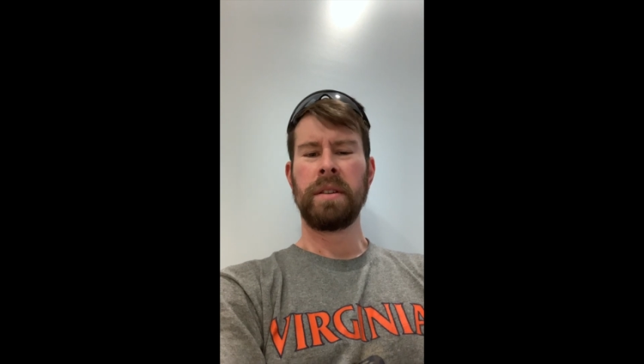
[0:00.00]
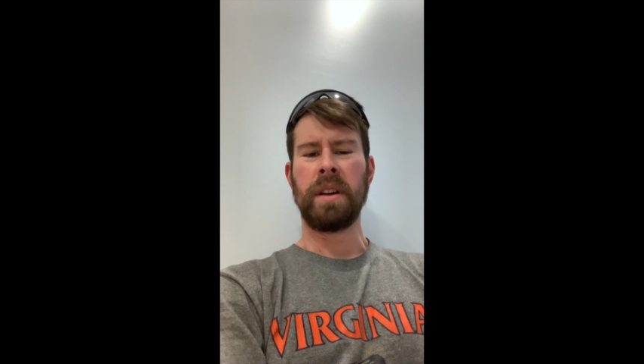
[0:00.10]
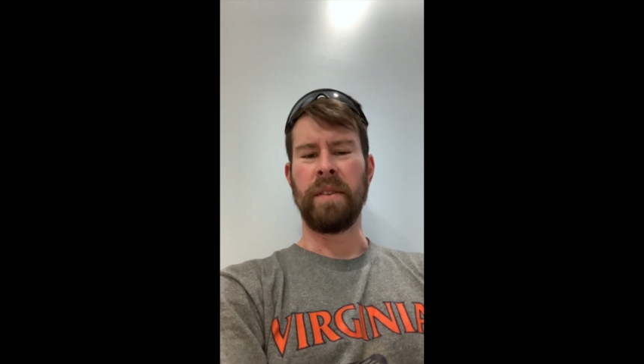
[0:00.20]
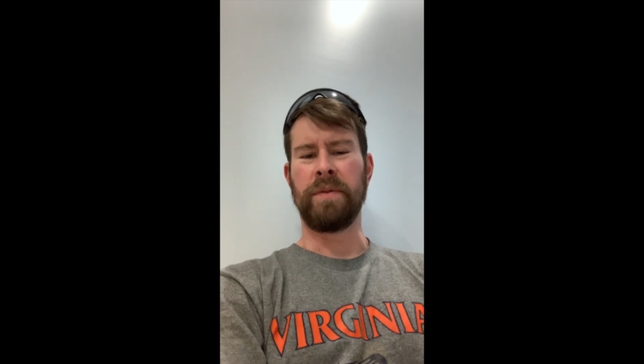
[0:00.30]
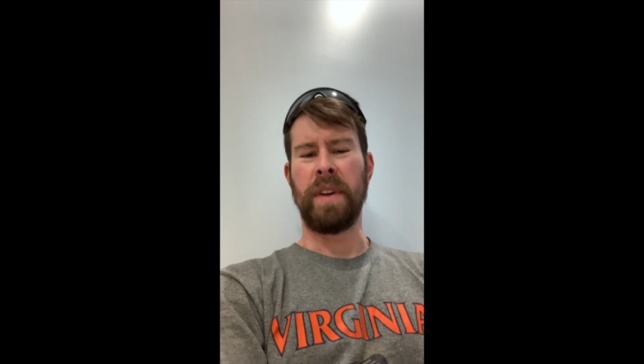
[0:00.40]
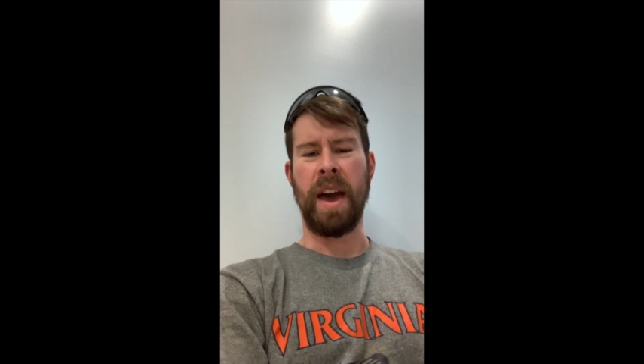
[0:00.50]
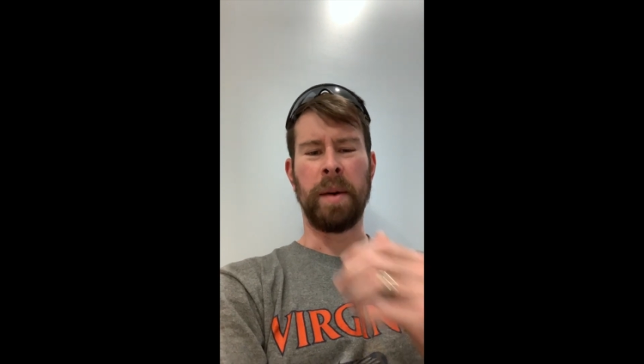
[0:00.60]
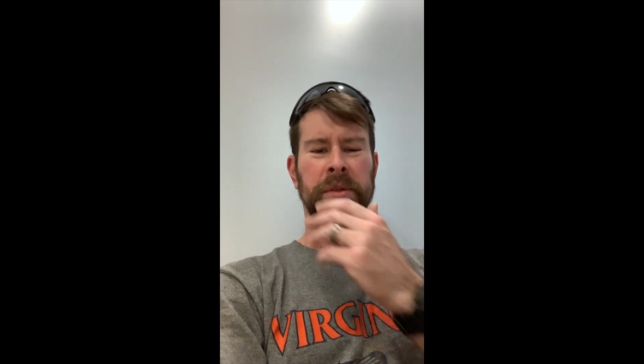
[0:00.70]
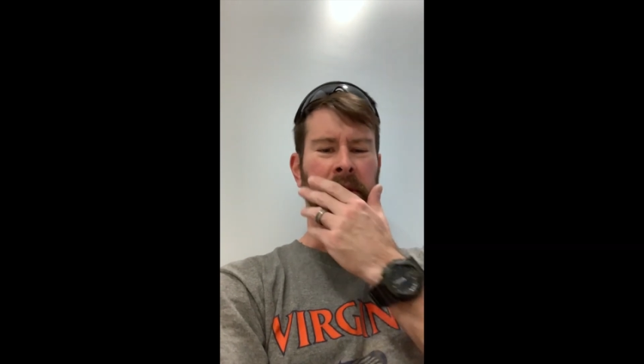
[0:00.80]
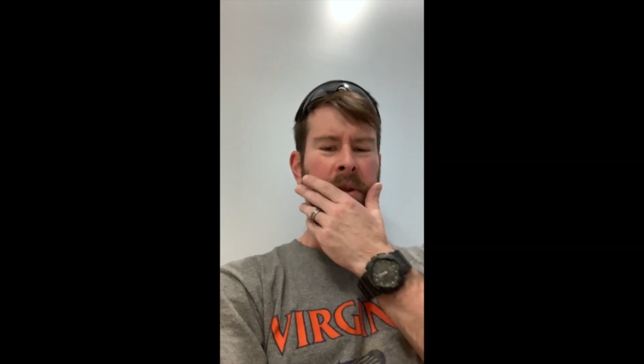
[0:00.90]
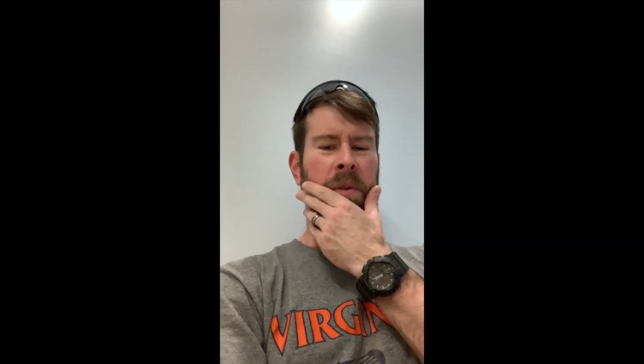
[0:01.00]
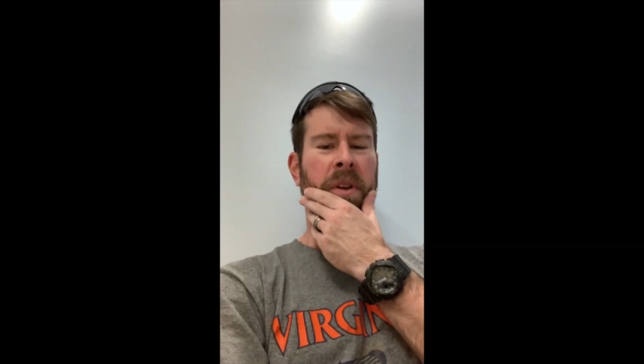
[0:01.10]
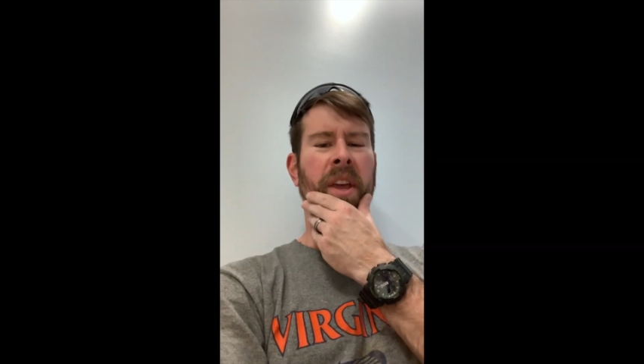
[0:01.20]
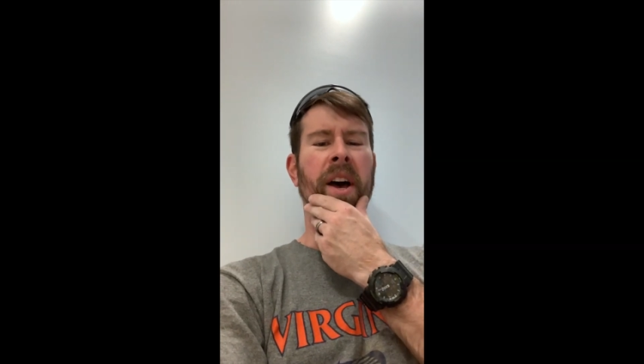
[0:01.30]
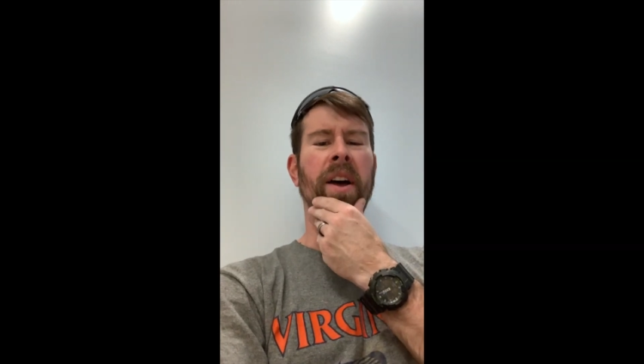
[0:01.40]
I've absolutely
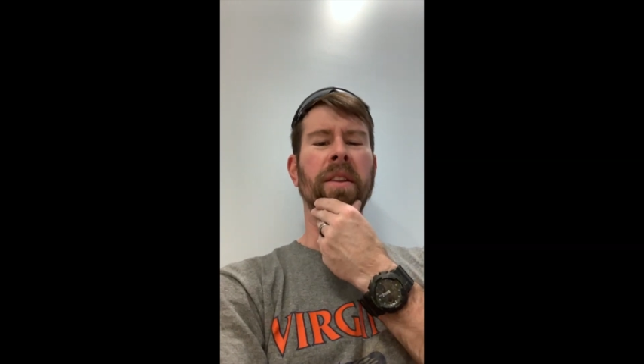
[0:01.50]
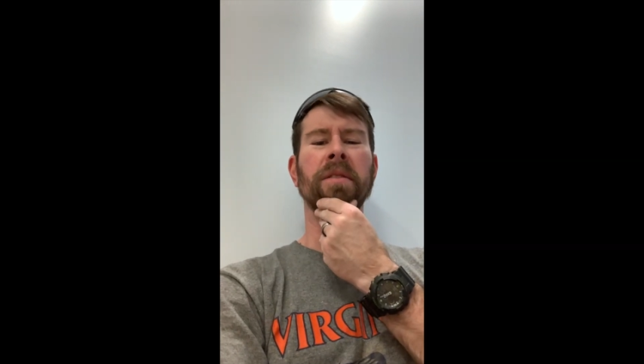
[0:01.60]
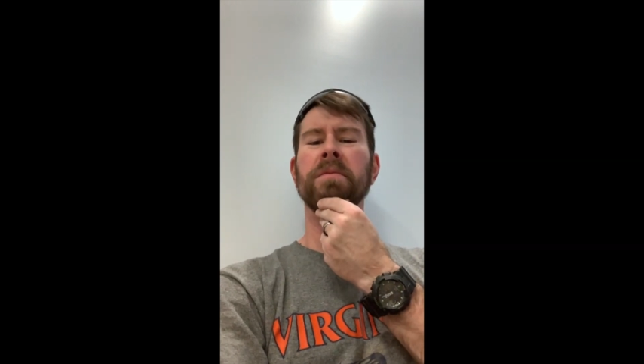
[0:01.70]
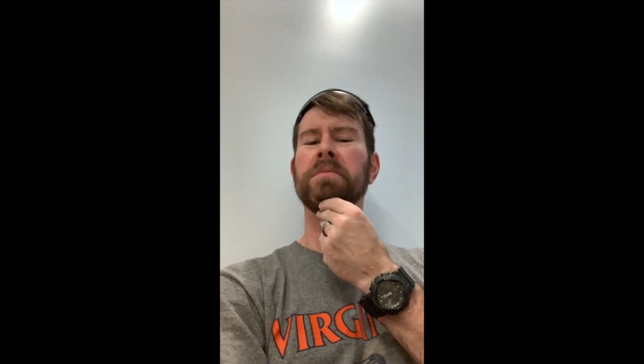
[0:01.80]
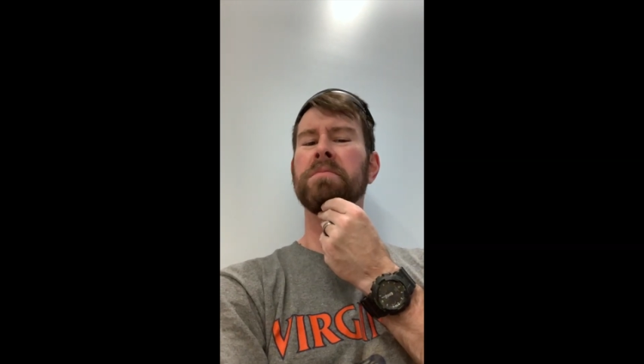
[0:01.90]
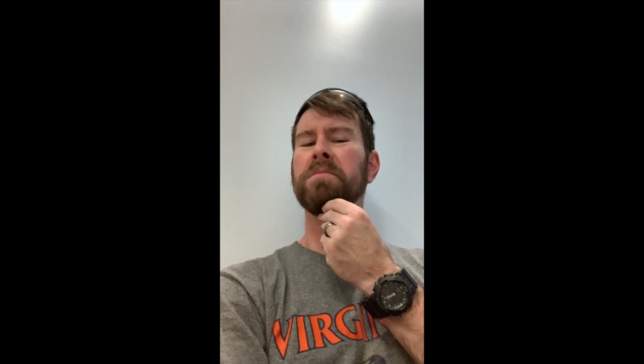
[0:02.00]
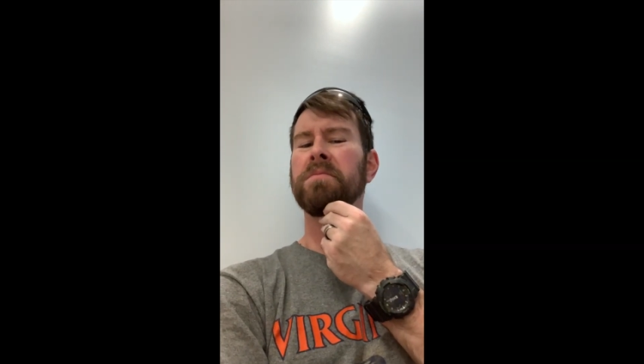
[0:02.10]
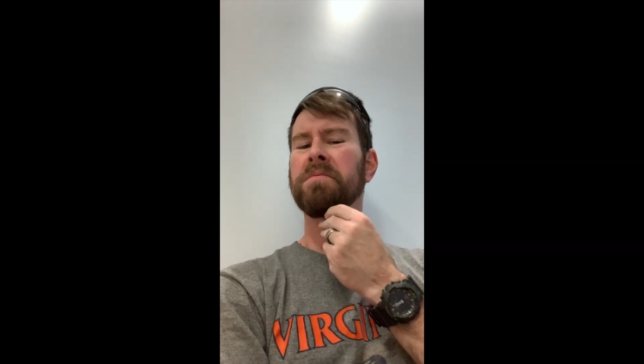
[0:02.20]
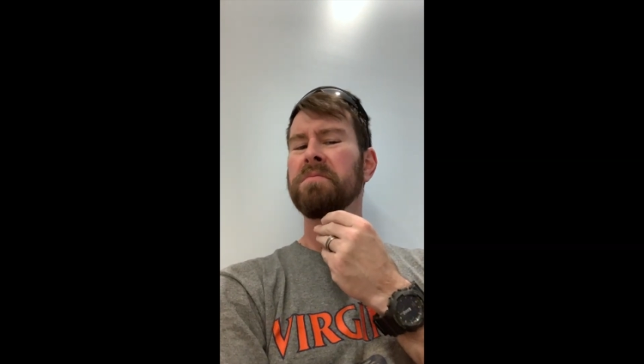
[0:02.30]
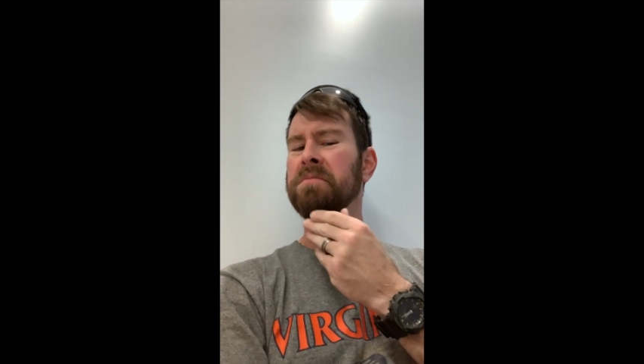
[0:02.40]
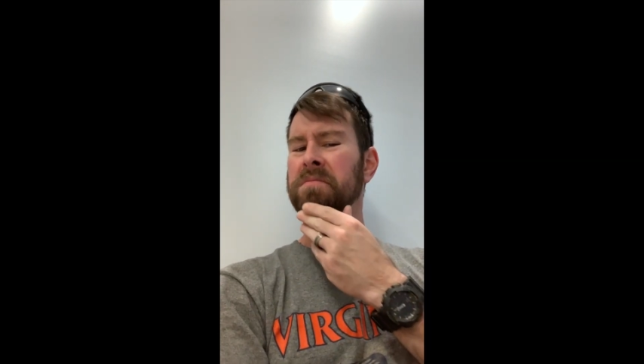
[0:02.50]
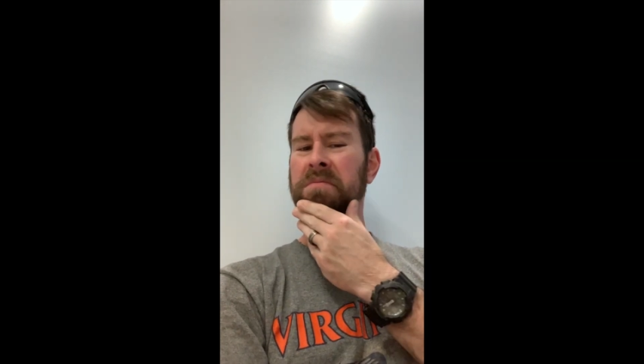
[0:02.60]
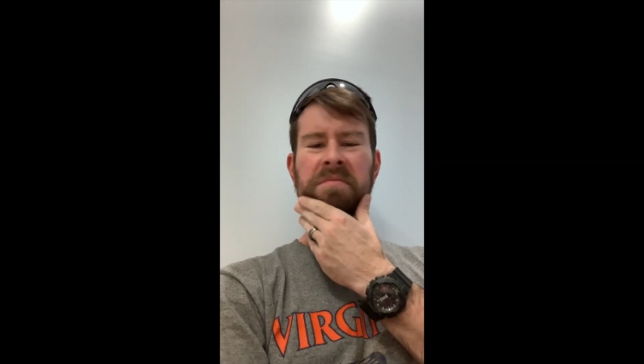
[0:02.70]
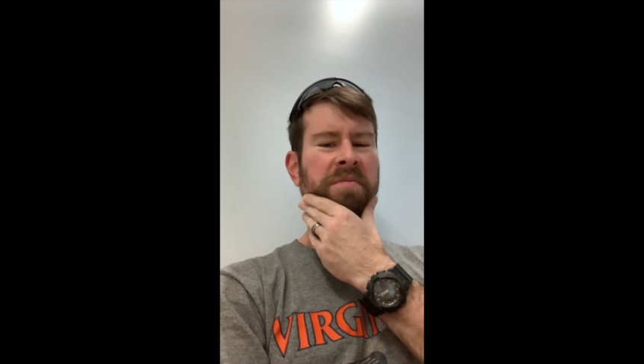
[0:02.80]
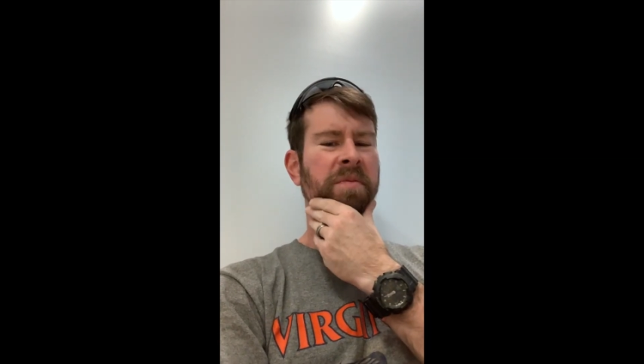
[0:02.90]
gone
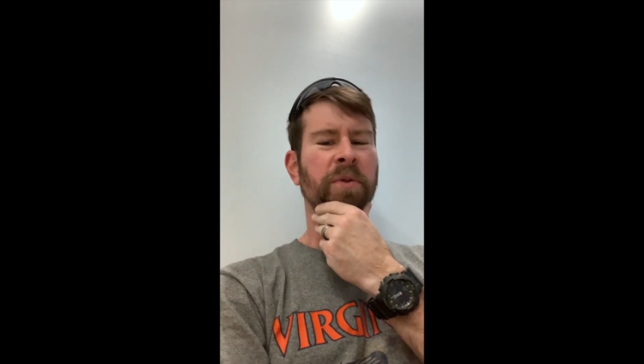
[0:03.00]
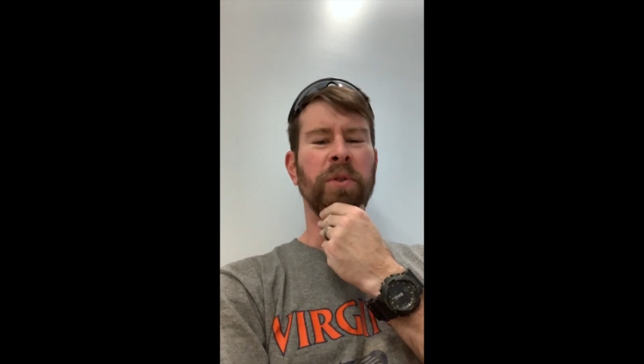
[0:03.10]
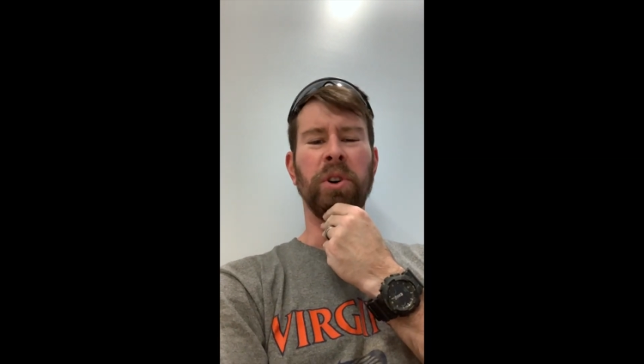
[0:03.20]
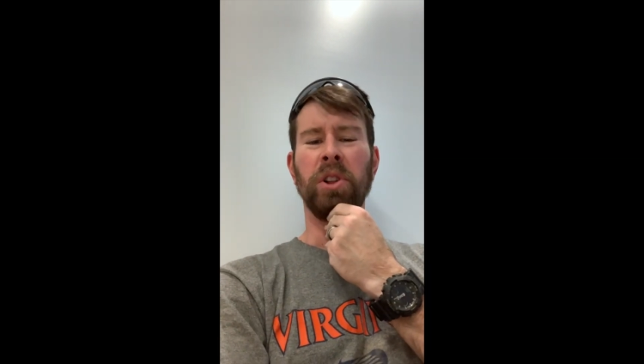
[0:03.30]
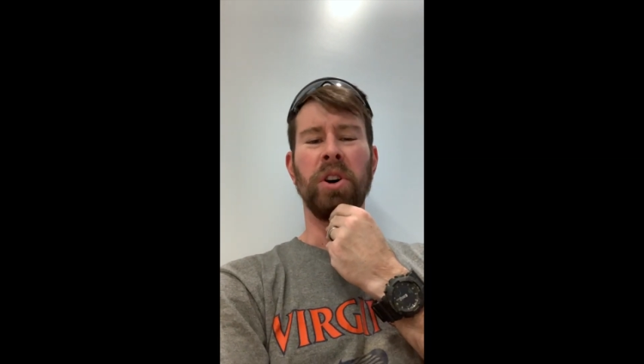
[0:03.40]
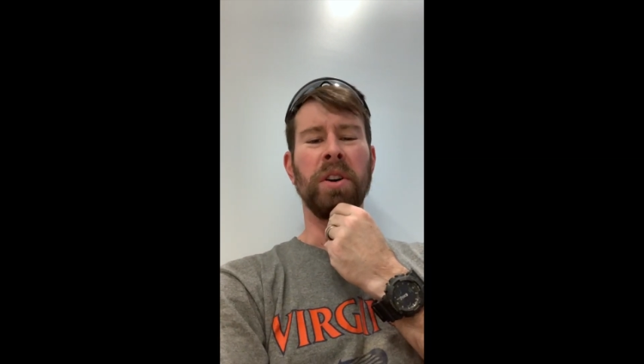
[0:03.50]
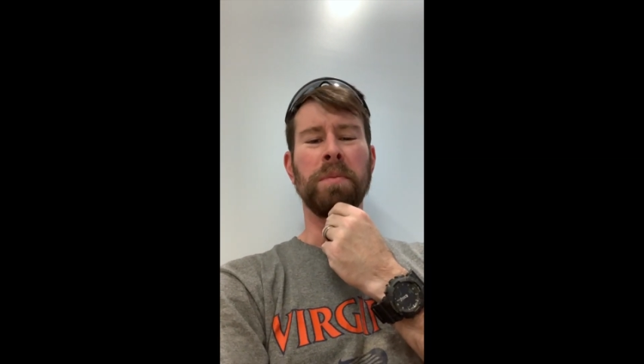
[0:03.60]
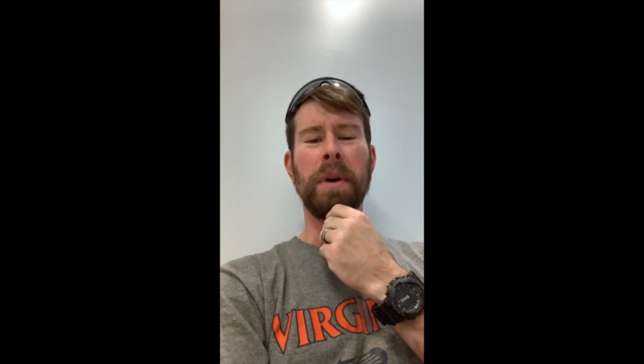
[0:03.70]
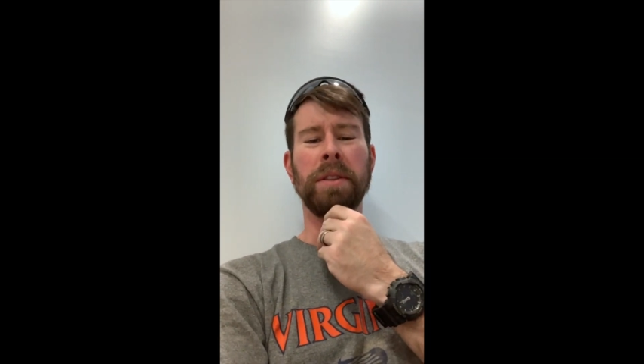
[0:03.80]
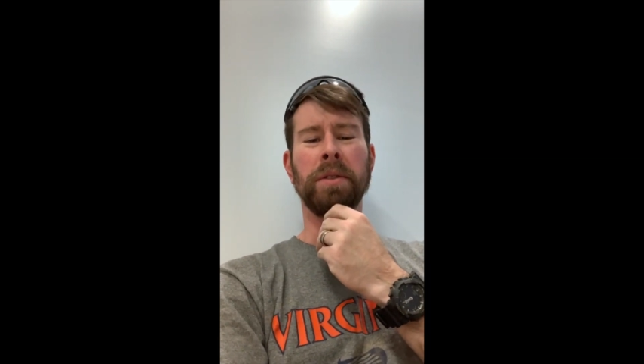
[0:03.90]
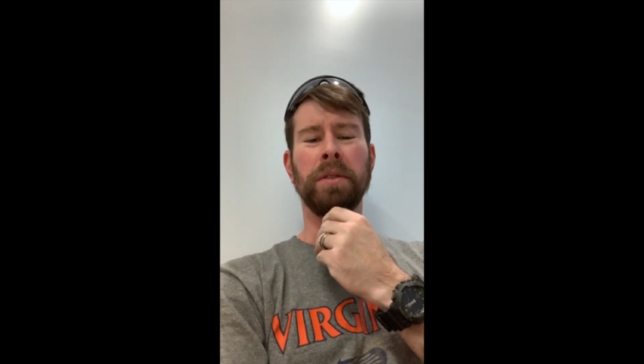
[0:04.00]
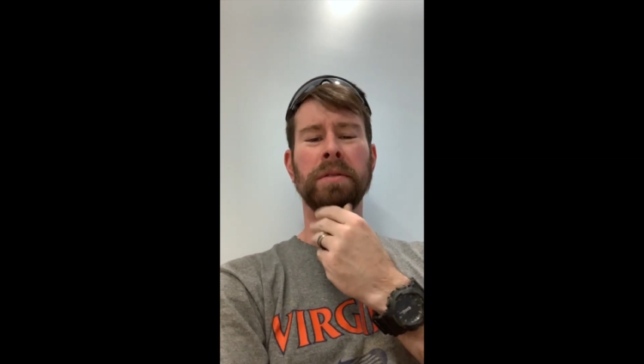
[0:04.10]
full on mental.